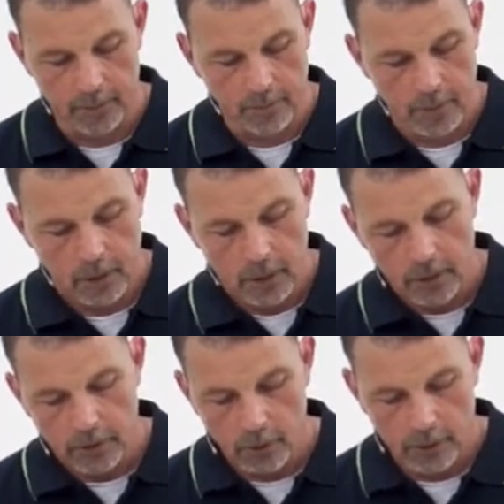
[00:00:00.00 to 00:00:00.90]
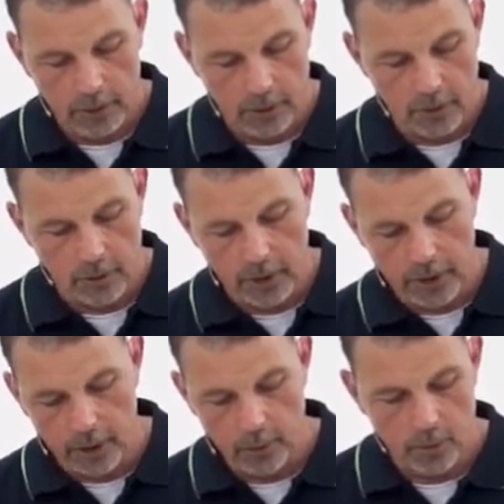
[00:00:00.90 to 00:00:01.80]
in. So we can undo the
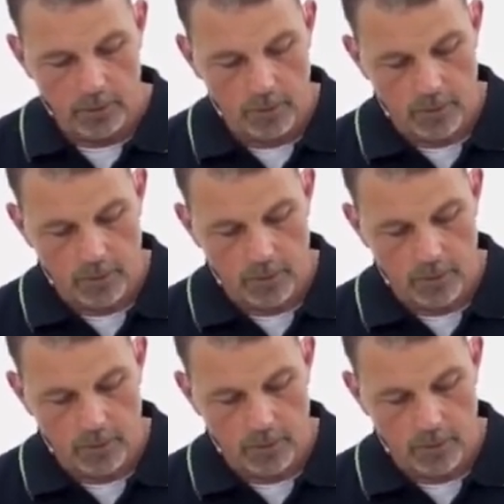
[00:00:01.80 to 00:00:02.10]
cable